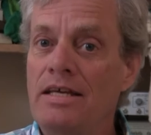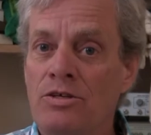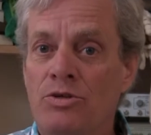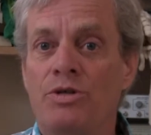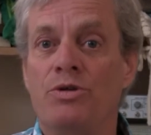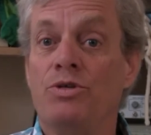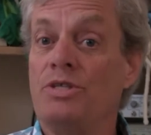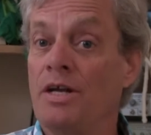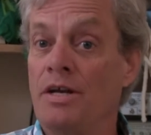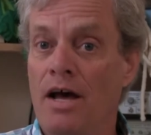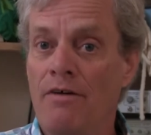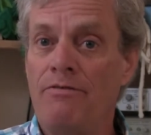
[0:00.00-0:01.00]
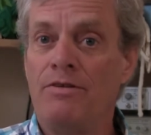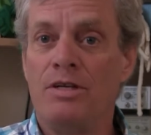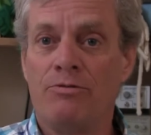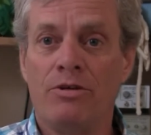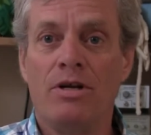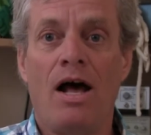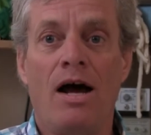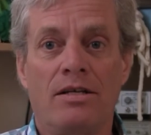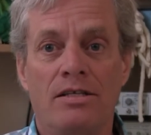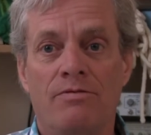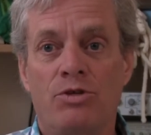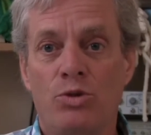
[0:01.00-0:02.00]
introduced enough different
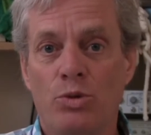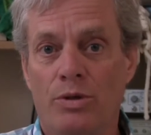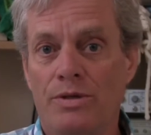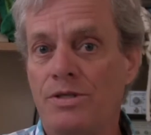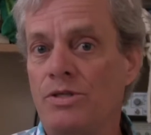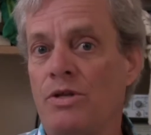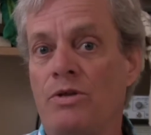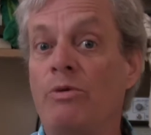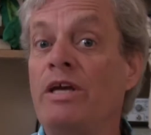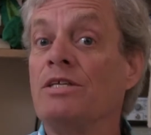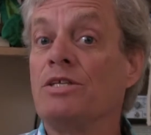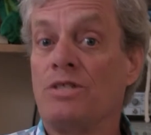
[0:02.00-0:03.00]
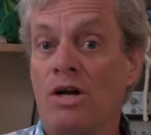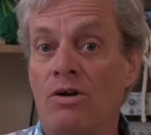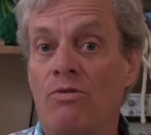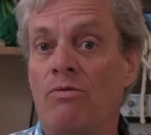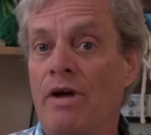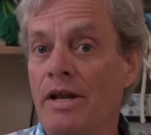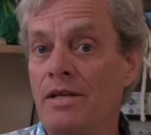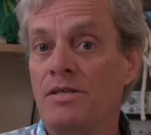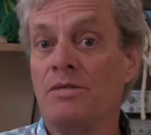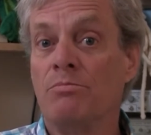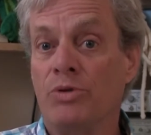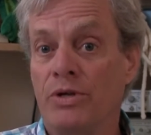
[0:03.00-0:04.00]
Octave tools so that we can start writing
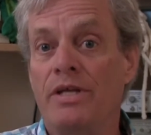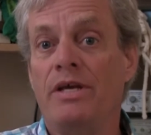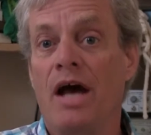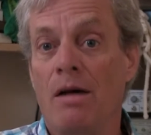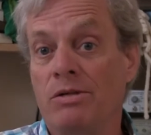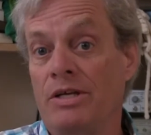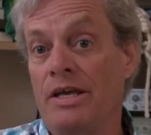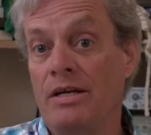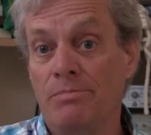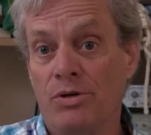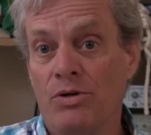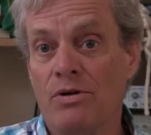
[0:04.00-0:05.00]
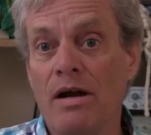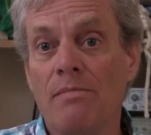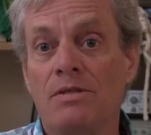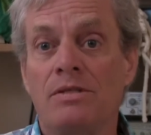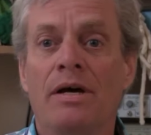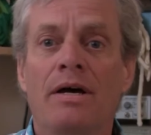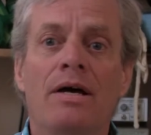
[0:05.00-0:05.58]
some pretty complicated programs.